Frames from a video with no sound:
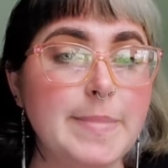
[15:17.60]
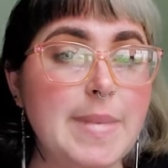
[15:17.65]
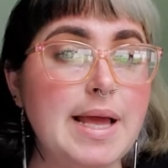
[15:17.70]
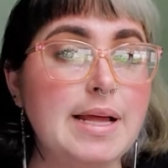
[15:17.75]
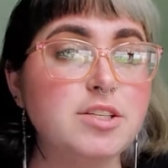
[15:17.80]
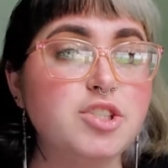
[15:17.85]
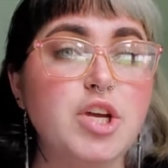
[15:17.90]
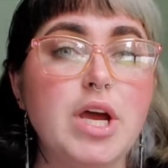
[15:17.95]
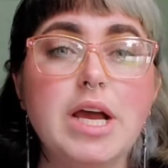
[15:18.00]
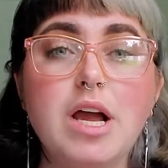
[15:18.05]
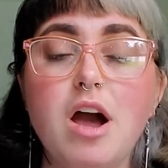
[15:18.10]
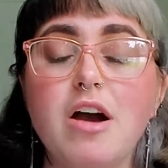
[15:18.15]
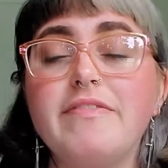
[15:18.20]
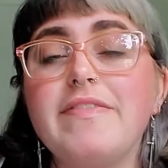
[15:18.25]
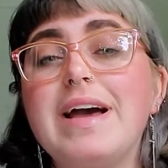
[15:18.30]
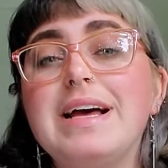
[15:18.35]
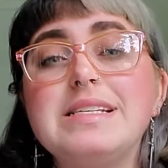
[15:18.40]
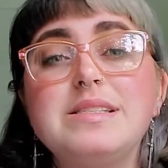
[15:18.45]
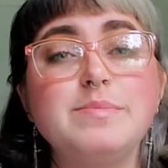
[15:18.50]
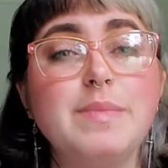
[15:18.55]
Check off
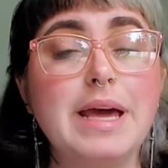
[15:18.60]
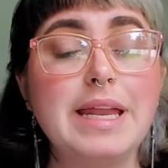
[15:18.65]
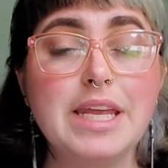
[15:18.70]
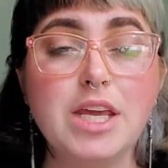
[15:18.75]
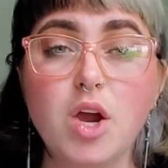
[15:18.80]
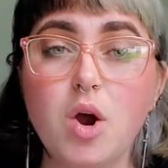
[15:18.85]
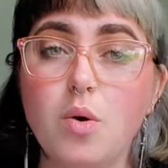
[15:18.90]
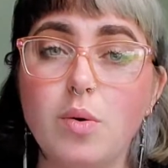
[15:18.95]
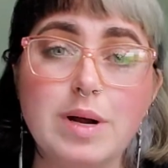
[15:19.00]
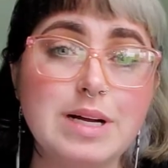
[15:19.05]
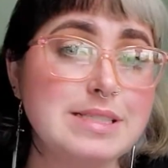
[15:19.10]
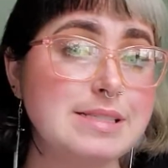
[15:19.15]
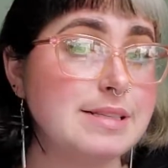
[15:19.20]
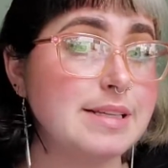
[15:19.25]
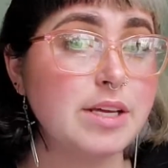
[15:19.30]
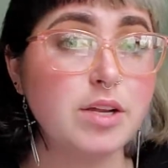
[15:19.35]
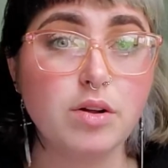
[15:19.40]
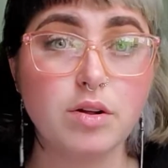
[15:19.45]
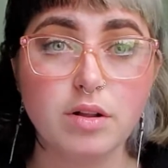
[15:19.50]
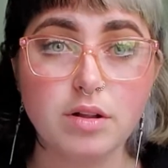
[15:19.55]
as many or as
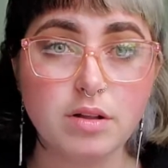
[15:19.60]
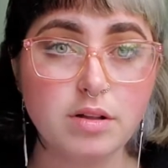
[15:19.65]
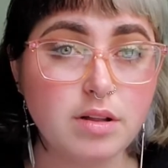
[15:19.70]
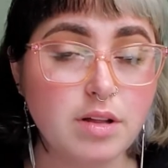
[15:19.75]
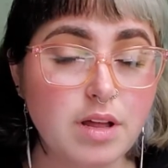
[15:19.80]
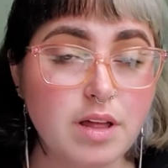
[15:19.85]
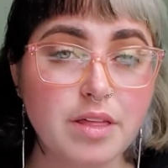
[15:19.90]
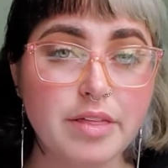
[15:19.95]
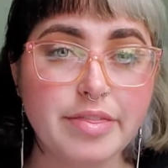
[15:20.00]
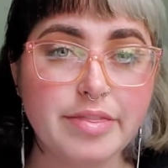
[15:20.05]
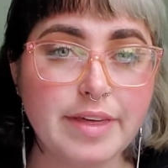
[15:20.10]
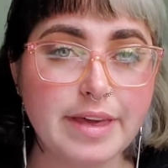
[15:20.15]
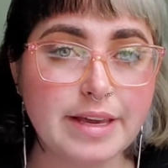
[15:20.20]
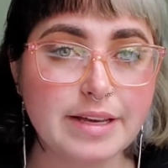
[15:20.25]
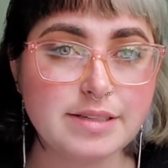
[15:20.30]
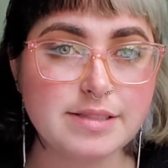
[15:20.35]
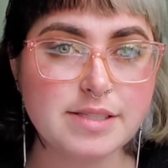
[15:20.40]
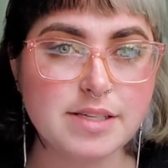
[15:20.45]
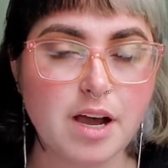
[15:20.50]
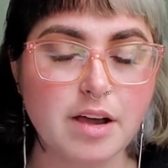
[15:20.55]
little
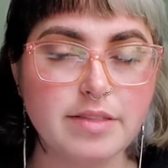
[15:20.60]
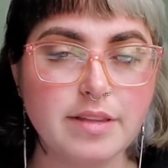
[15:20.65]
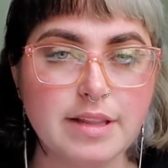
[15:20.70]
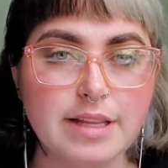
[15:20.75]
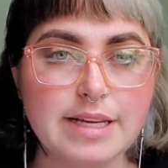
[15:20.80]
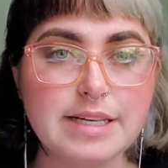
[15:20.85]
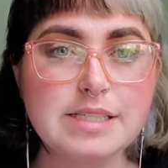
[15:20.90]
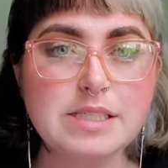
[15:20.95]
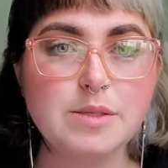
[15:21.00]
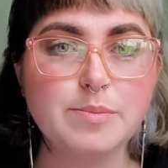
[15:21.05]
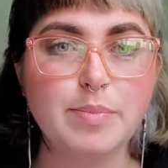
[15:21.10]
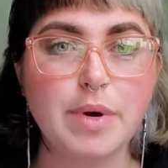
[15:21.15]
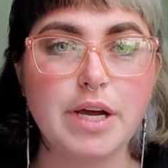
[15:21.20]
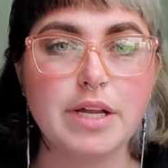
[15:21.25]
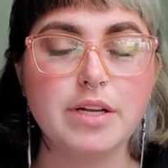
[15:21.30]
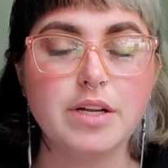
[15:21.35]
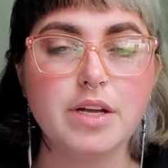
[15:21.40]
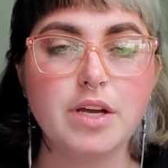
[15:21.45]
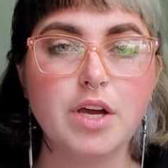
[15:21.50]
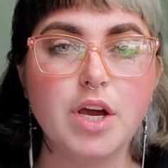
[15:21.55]
things on the list,
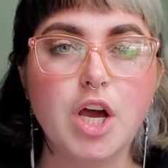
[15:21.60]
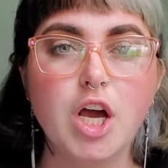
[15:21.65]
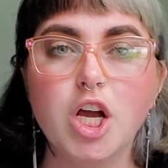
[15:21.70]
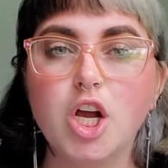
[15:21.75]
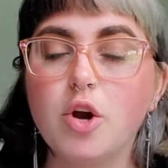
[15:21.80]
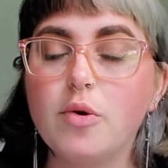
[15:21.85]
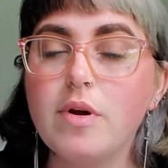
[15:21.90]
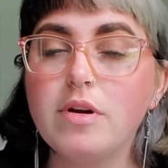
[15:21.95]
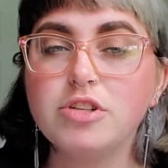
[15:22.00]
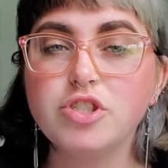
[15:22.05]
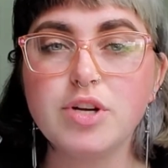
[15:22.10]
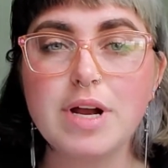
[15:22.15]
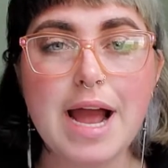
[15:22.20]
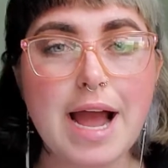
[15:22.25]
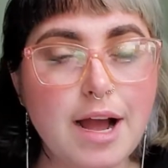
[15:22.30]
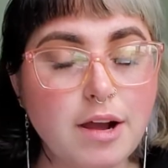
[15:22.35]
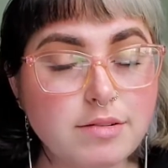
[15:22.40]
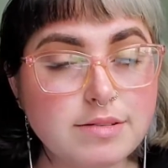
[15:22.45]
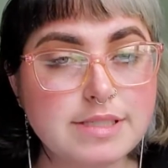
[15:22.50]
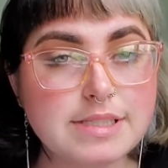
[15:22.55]
but go around your
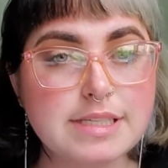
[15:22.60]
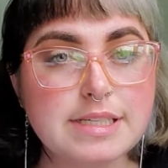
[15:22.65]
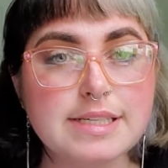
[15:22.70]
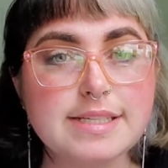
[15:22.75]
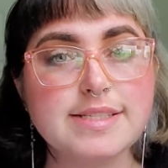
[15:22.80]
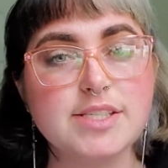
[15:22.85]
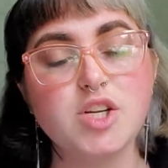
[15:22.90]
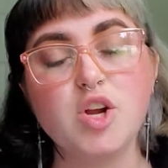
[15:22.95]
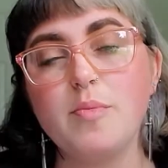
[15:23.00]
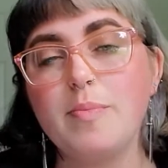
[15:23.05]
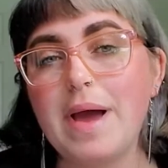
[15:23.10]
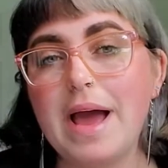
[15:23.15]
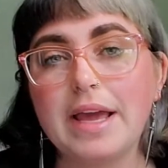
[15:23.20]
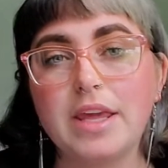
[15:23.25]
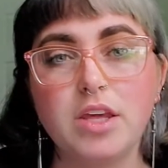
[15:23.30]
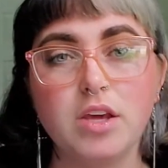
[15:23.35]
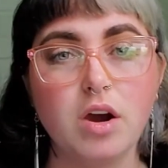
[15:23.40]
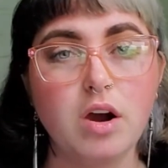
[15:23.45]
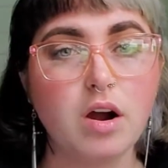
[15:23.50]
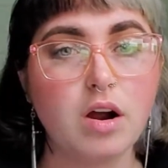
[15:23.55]
houses and your
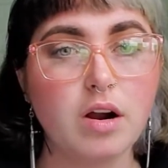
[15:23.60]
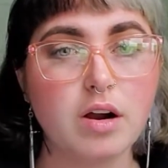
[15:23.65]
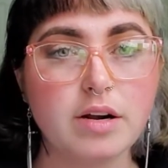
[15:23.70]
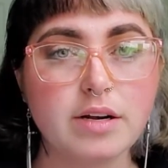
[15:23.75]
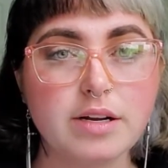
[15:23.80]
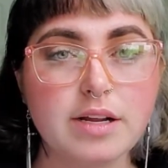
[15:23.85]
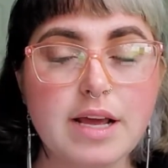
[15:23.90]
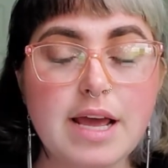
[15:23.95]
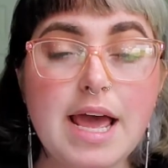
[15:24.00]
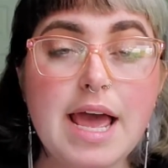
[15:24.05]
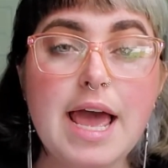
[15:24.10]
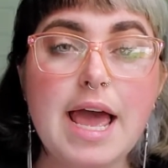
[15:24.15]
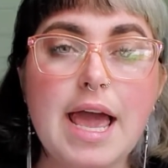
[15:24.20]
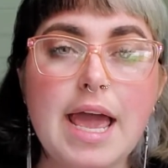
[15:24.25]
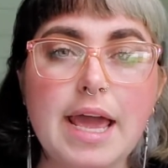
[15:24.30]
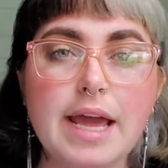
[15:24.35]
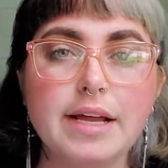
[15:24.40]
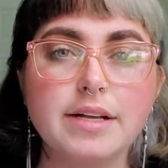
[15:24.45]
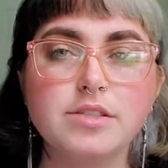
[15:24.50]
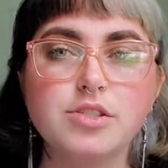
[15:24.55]
backyard
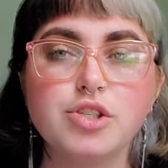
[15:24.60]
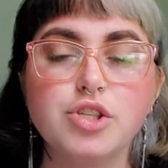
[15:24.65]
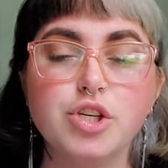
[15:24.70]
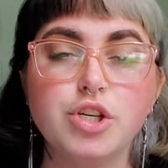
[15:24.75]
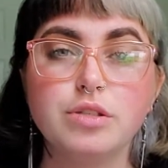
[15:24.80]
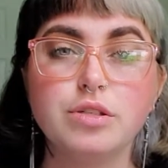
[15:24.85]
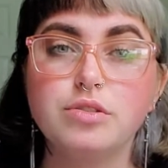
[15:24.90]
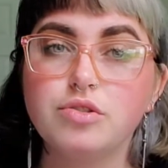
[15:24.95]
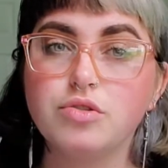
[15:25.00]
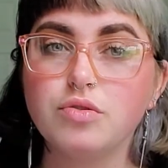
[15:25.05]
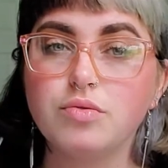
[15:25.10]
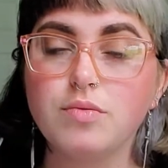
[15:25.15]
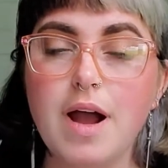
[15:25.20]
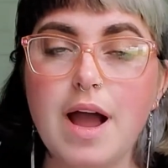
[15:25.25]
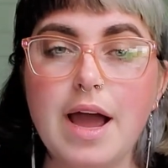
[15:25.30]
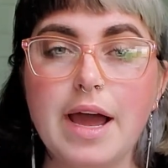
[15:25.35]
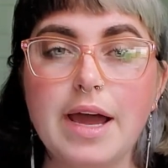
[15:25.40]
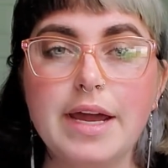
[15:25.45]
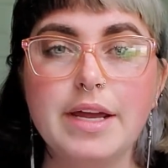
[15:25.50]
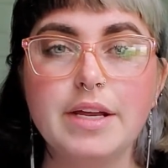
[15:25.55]
and
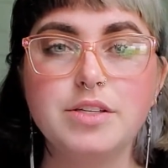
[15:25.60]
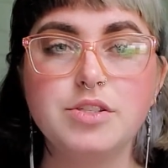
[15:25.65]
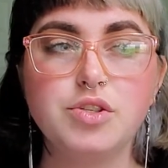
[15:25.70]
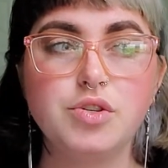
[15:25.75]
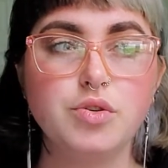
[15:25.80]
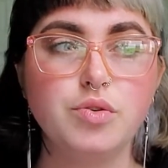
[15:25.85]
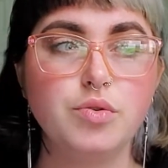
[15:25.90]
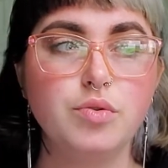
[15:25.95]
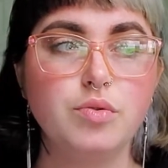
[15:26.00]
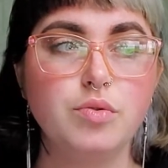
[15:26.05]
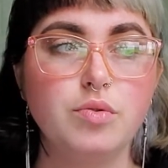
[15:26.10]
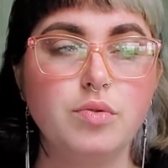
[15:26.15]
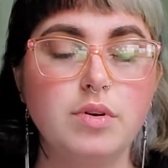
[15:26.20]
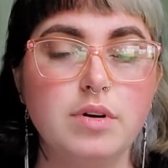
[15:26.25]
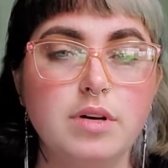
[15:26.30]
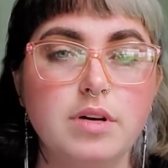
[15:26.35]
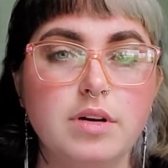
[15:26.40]
try to